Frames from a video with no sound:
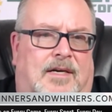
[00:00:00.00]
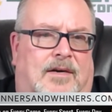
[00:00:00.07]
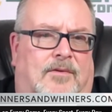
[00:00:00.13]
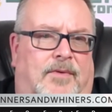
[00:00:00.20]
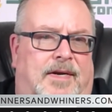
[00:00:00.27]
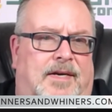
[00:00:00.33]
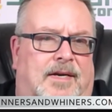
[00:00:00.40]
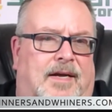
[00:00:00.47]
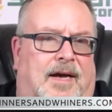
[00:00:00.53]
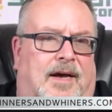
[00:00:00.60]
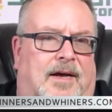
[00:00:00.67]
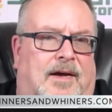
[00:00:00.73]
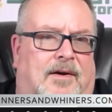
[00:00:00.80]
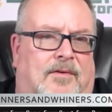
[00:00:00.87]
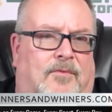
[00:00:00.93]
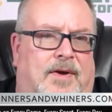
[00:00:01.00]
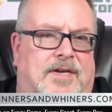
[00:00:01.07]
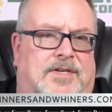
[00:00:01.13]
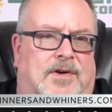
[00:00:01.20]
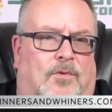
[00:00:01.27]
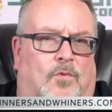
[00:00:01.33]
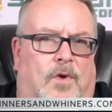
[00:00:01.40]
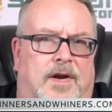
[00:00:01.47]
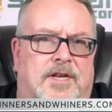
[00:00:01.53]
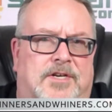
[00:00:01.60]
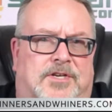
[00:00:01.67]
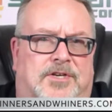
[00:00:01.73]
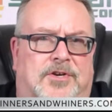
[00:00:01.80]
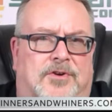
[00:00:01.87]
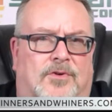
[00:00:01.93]
we went
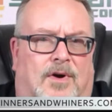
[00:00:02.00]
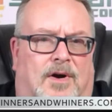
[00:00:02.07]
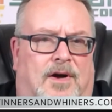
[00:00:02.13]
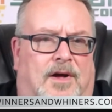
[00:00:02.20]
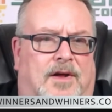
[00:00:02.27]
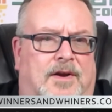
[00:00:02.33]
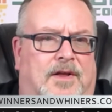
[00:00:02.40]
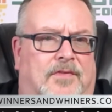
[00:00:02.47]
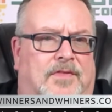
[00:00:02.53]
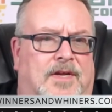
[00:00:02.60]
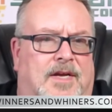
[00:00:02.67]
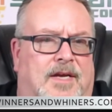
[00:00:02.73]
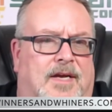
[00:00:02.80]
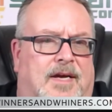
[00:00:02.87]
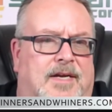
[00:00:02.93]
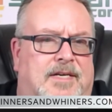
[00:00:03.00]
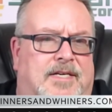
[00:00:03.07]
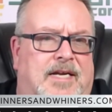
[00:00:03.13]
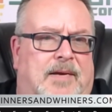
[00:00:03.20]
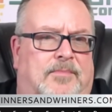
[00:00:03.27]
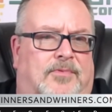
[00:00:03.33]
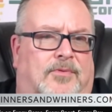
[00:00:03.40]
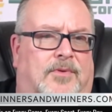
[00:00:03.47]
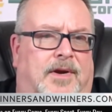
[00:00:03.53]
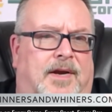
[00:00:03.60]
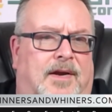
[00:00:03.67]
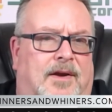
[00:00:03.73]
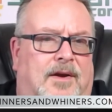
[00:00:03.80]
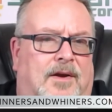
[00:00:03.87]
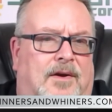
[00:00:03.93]
1-2 on the Deep-3.